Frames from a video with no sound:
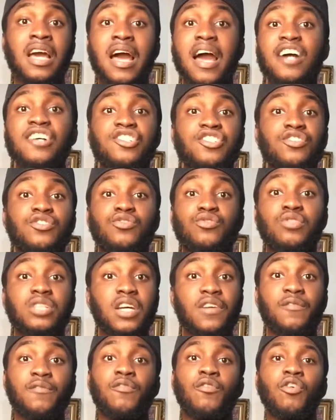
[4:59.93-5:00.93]
actions could
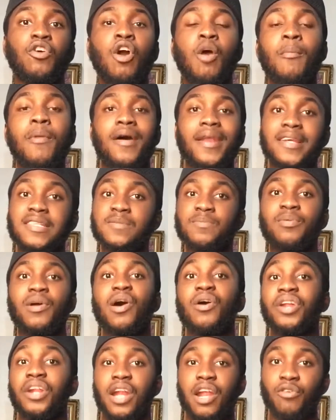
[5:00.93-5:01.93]
have come out as
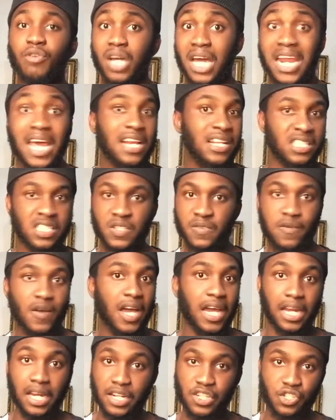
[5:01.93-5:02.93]
proud and arrogant and it's
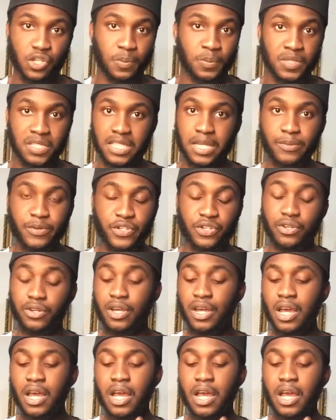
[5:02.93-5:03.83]
fine it's your perception